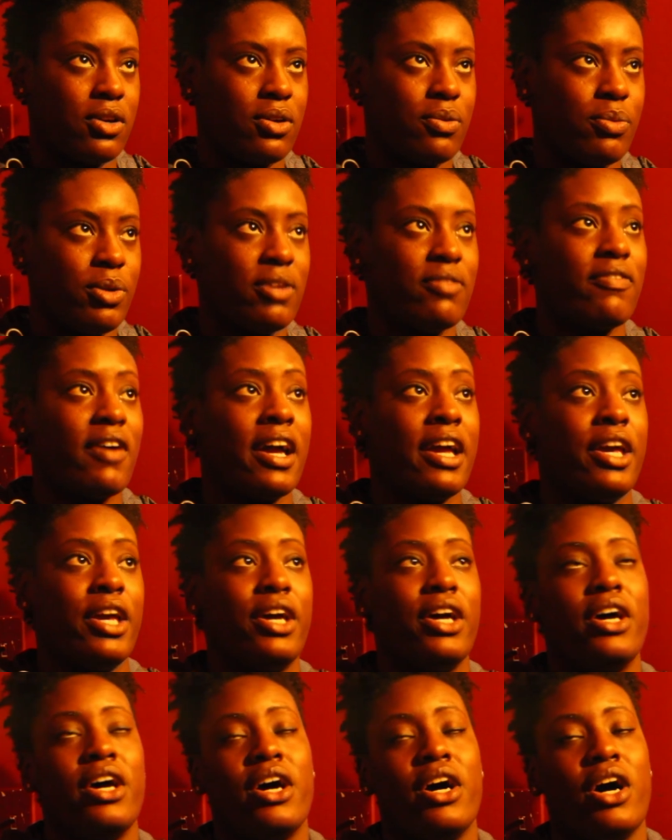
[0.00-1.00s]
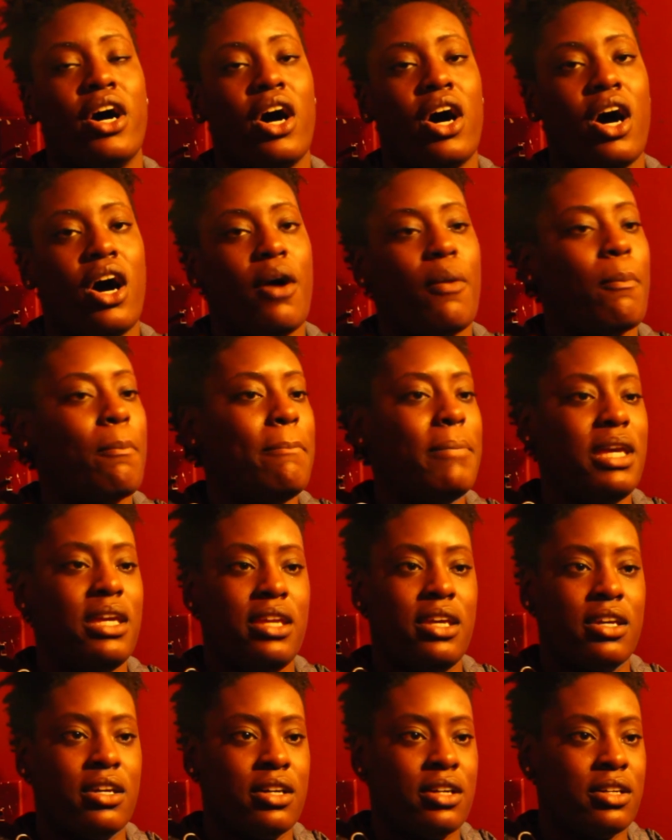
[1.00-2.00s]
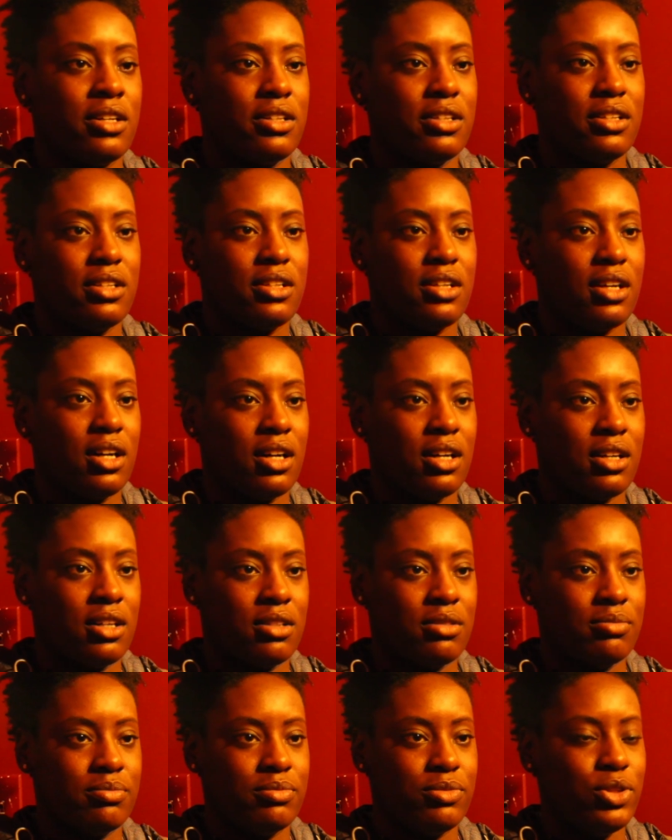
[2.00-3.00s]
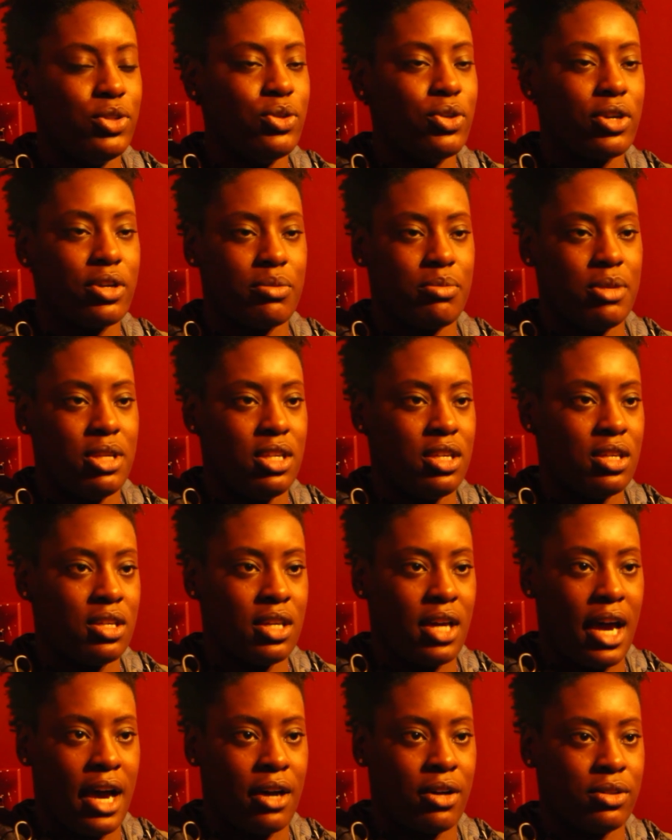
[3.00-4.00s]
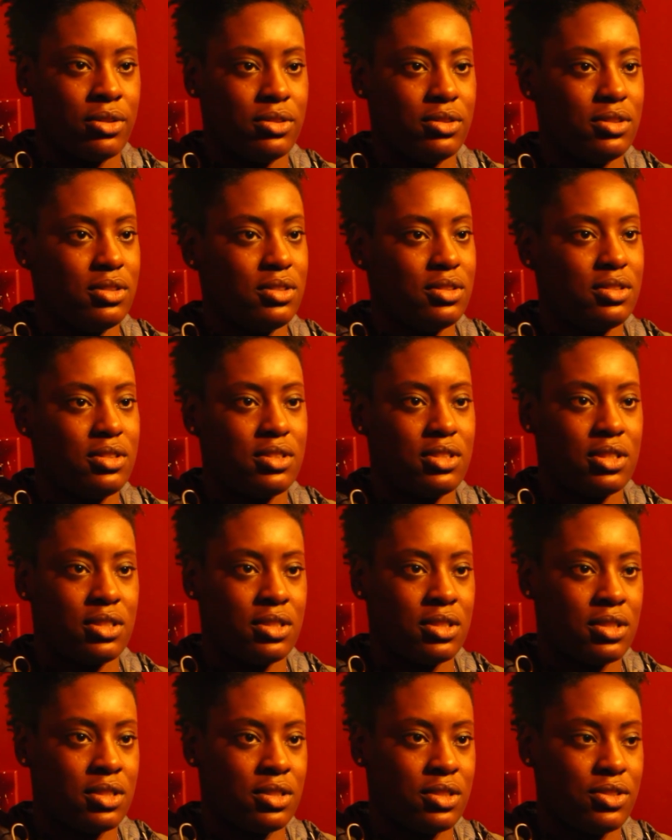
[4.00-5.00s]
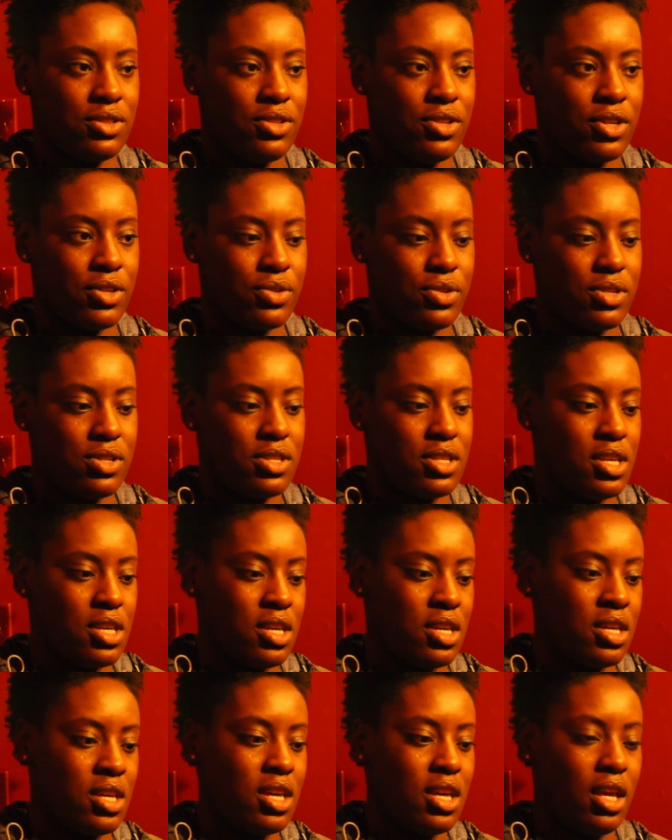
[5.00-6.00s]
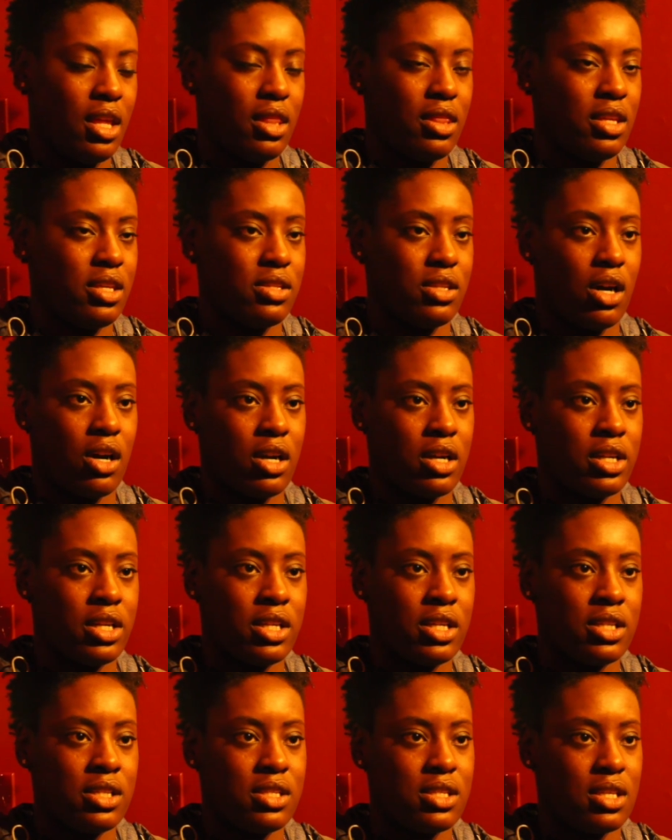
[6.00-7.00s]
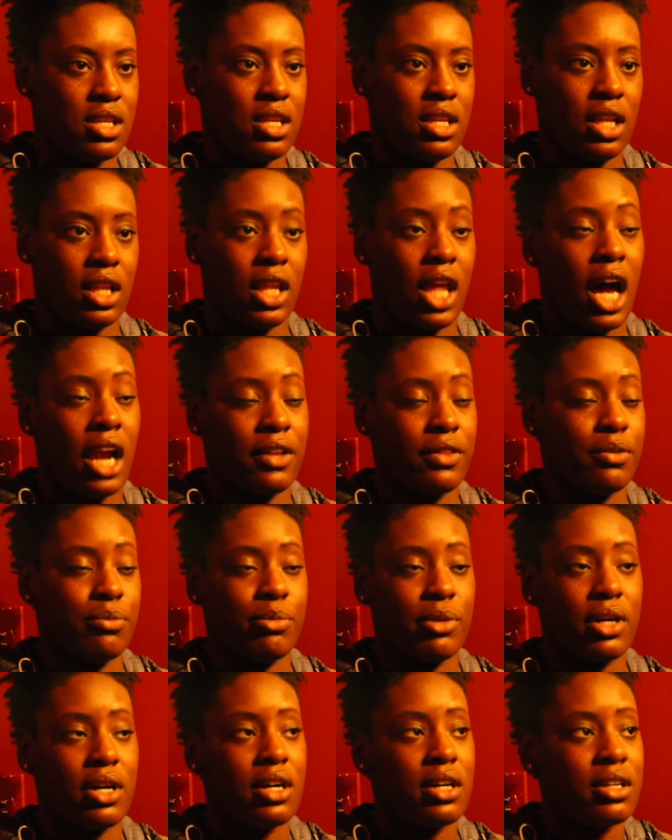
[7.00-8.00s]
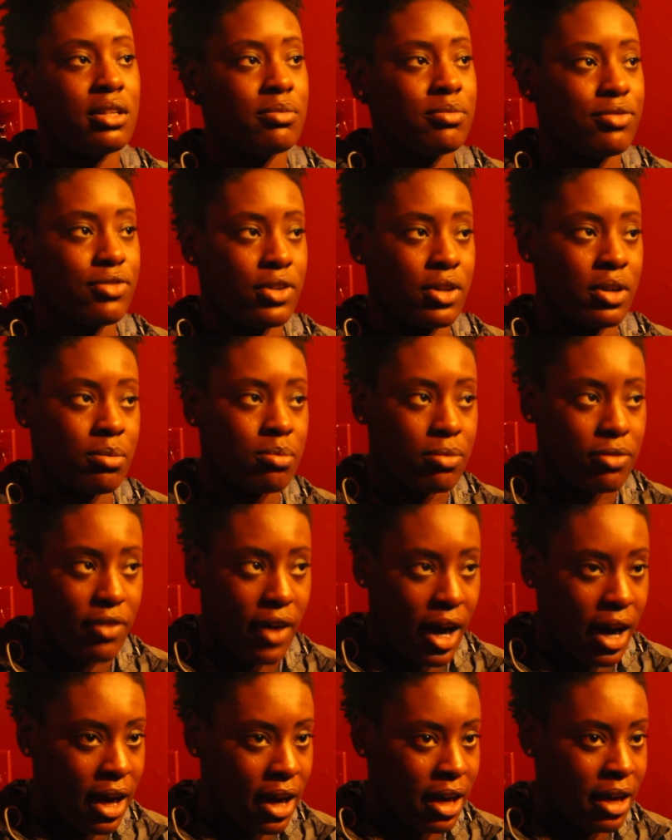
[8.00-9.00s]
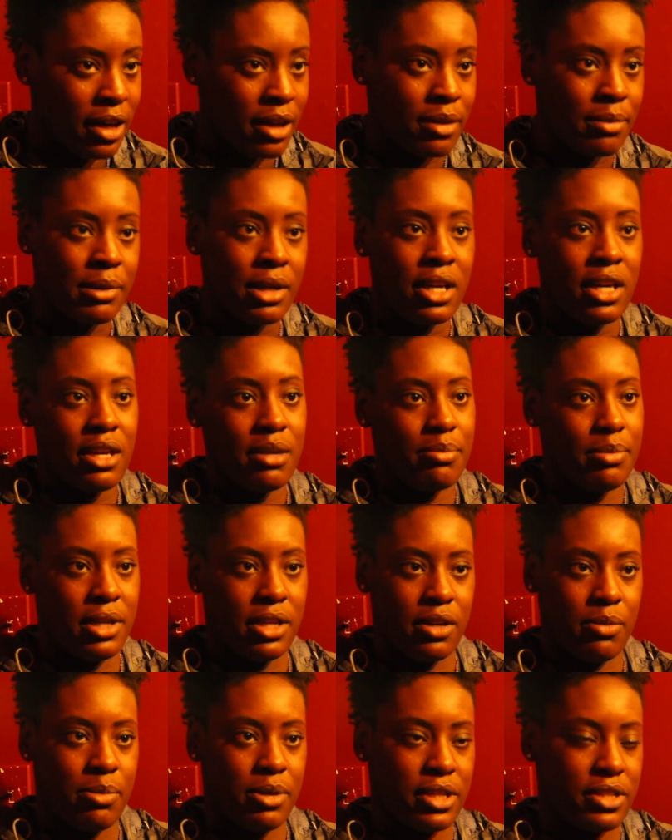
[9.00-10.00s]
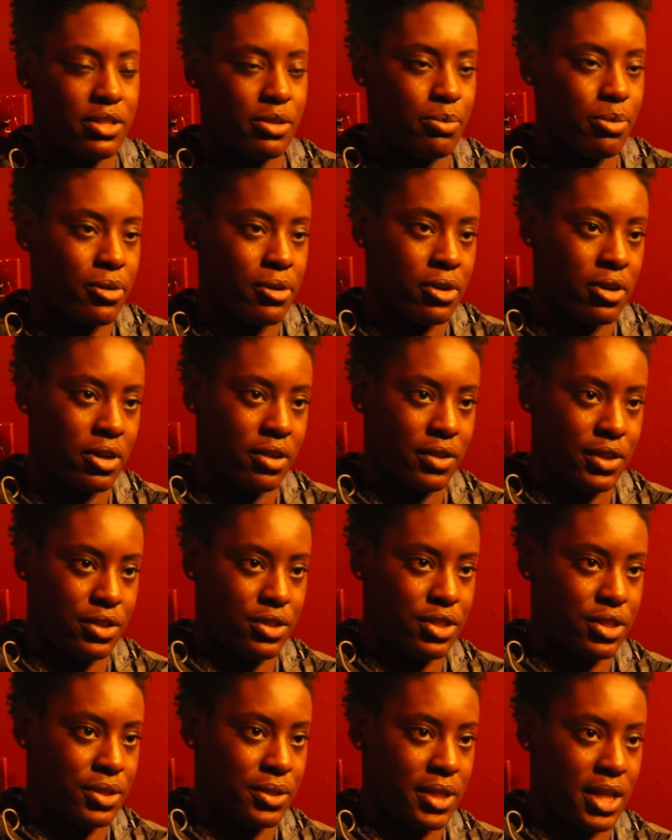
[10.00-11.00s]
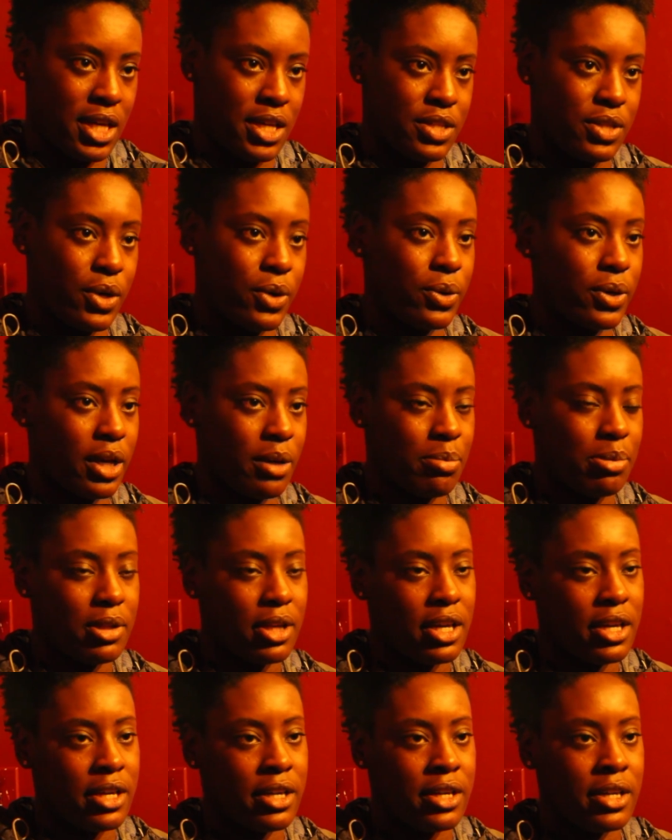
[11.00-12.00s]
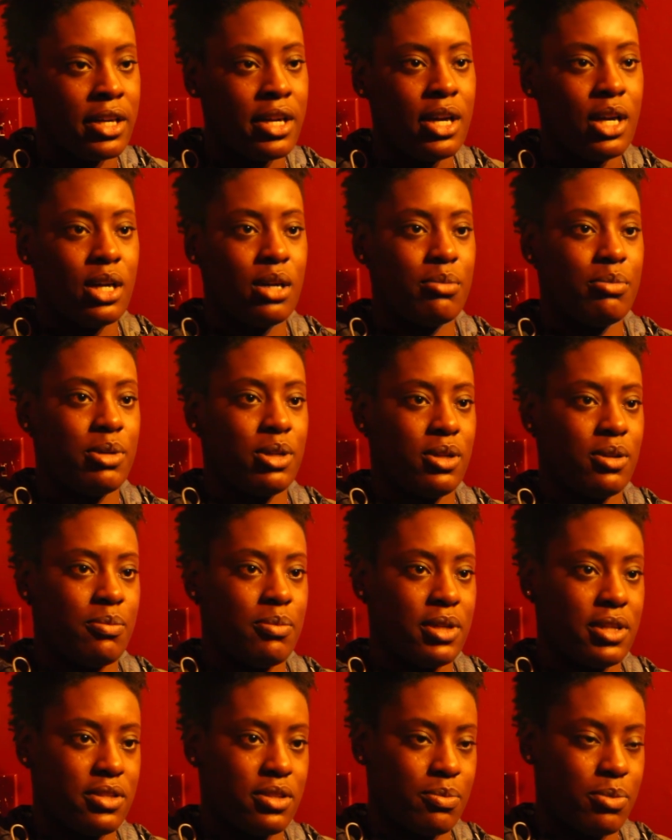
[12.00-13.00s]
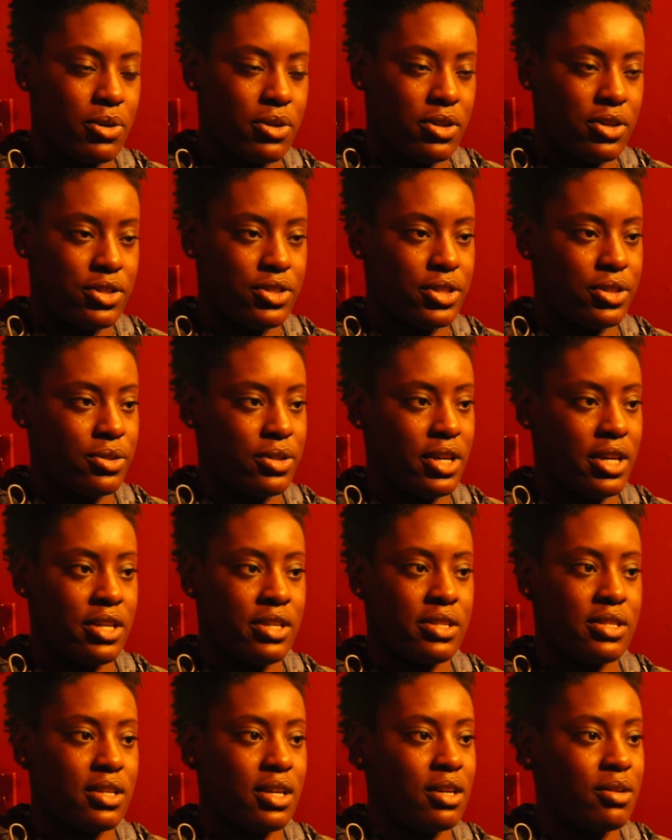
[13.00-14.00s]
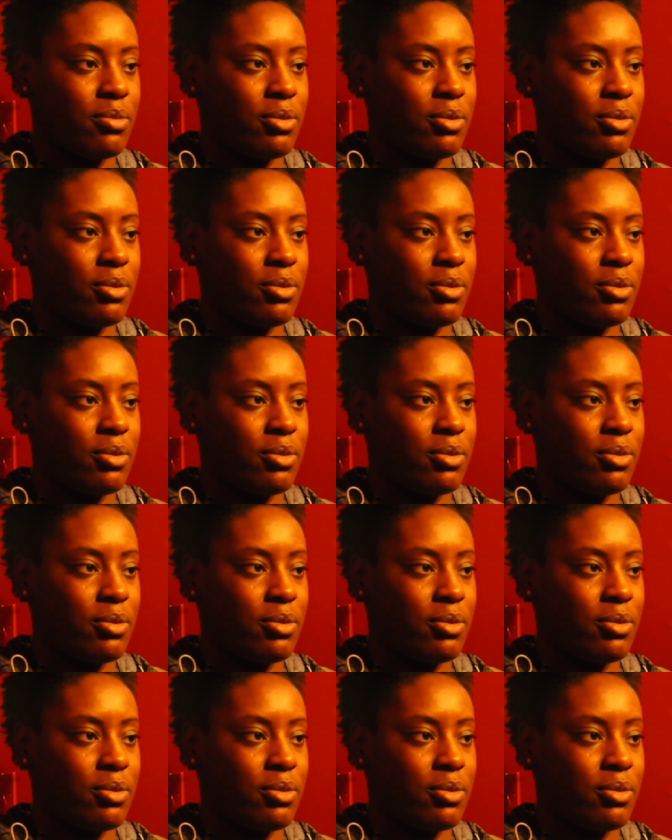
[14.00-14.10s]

We invite media, New York media, out to see these artists, and a lot of them come from Vibe, being a big supporter of the showcase, OK Player being a big supporter of the showcase.